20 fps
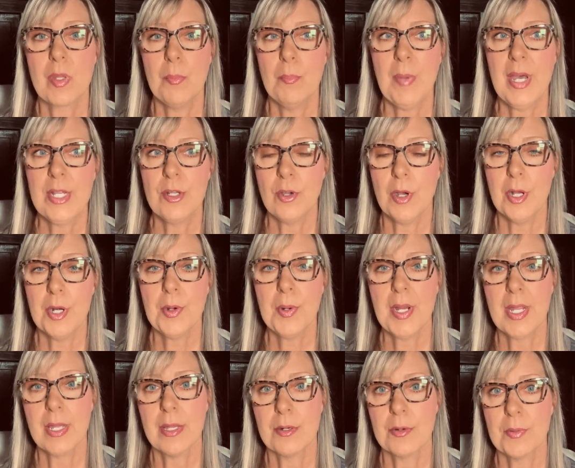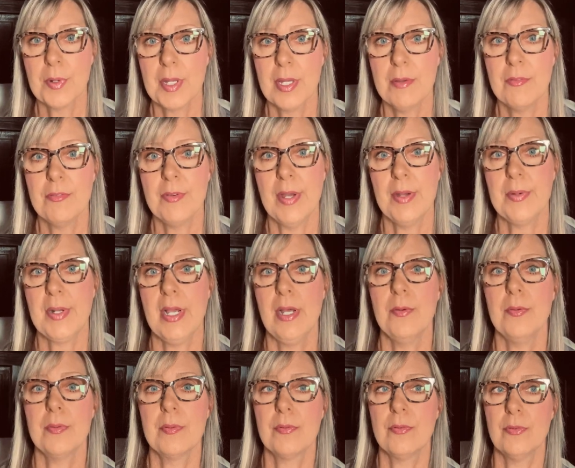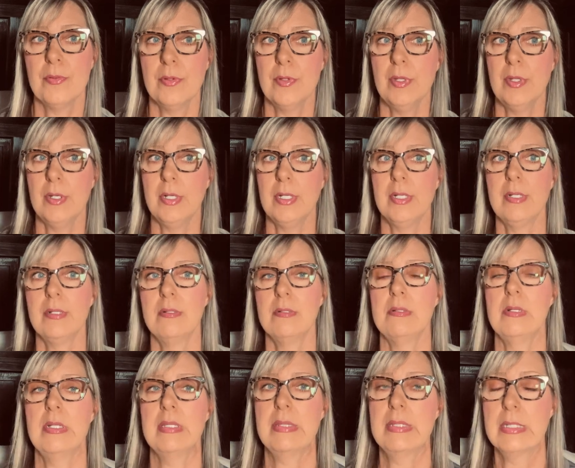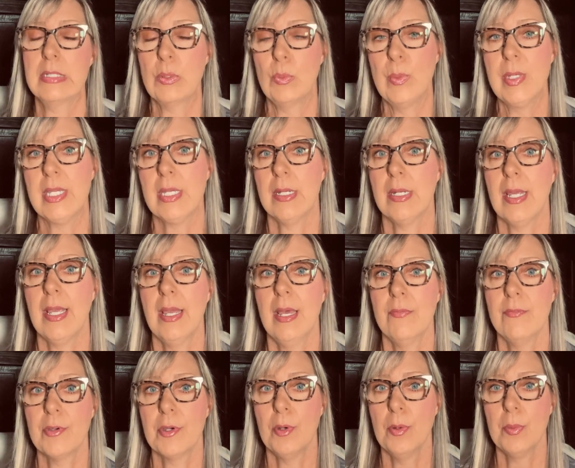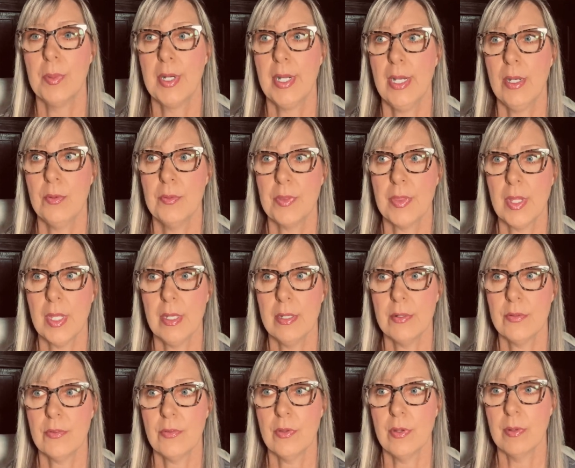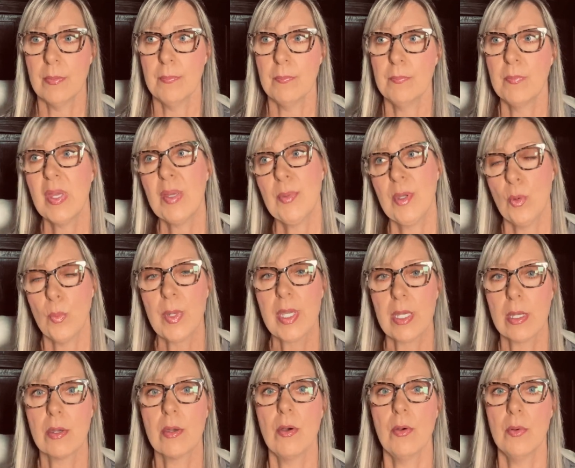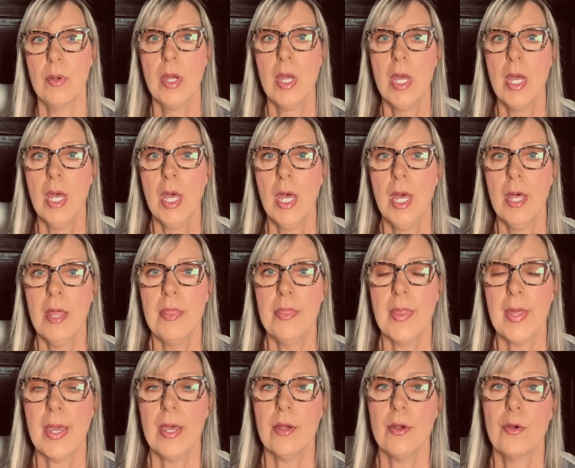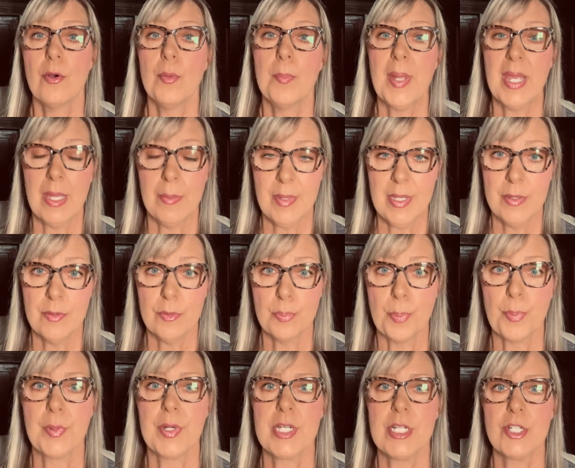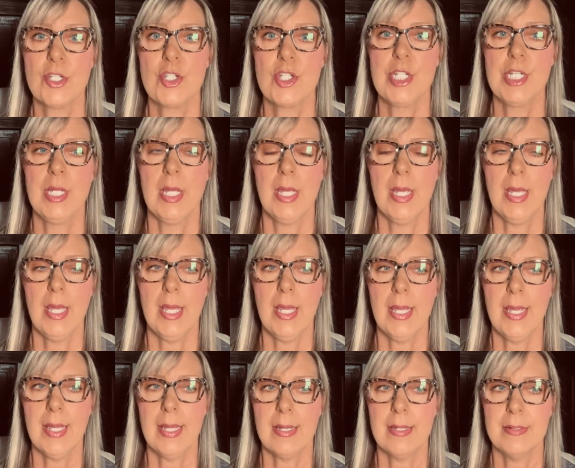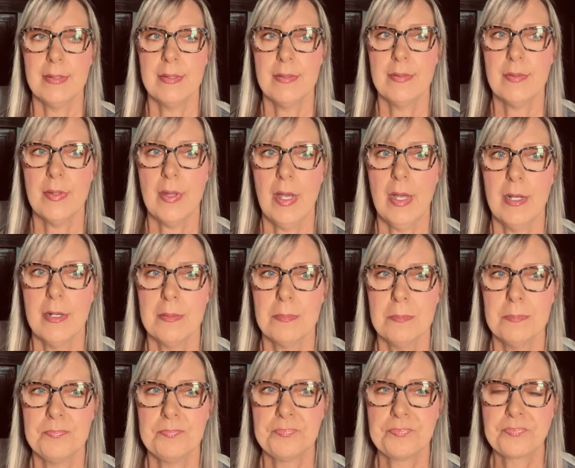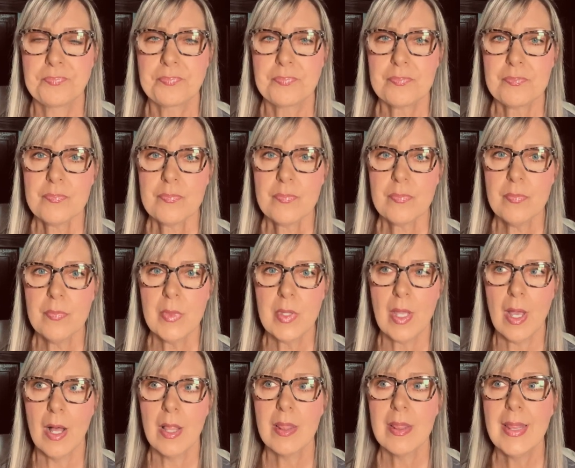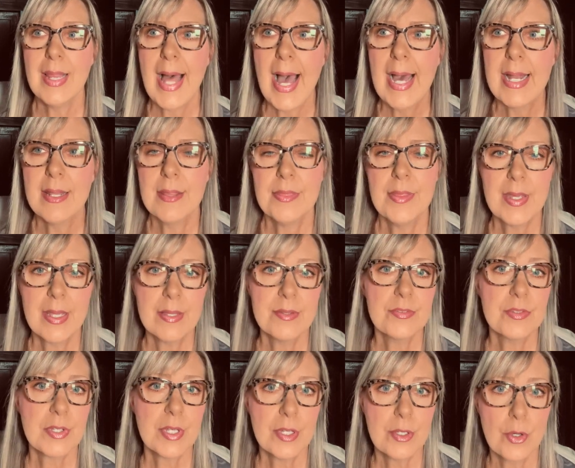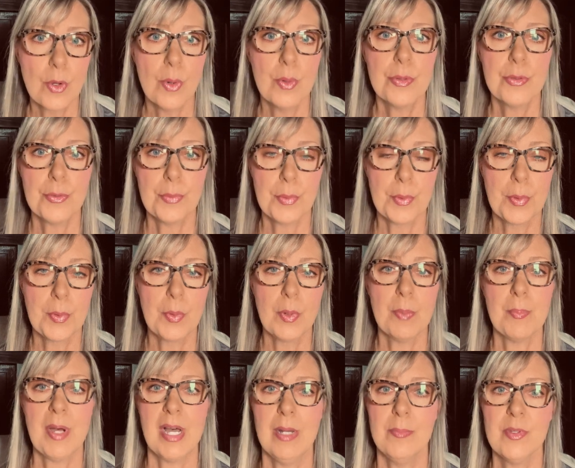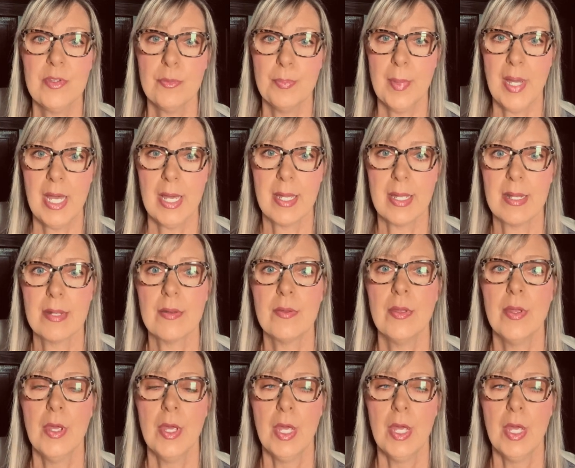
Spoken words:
my daughter Andrea found out, I think a week and a half ago now, that maybe a week ago, that her baby is breech. And a lot of things can go through a mama's mind